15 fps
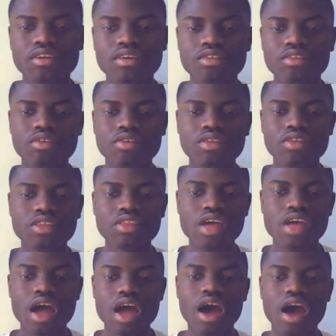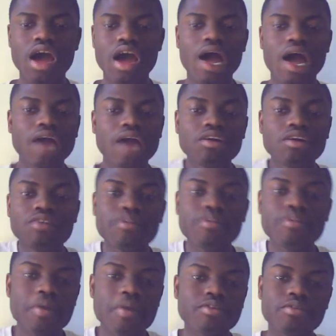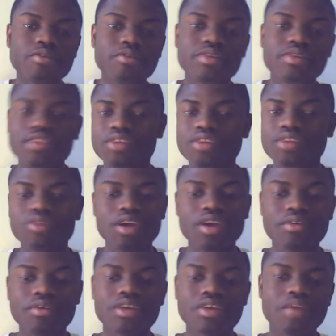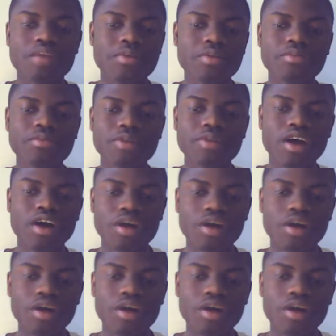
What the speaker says: So I don't know if I'm actually gonna run this deck, so I can't really talk about it.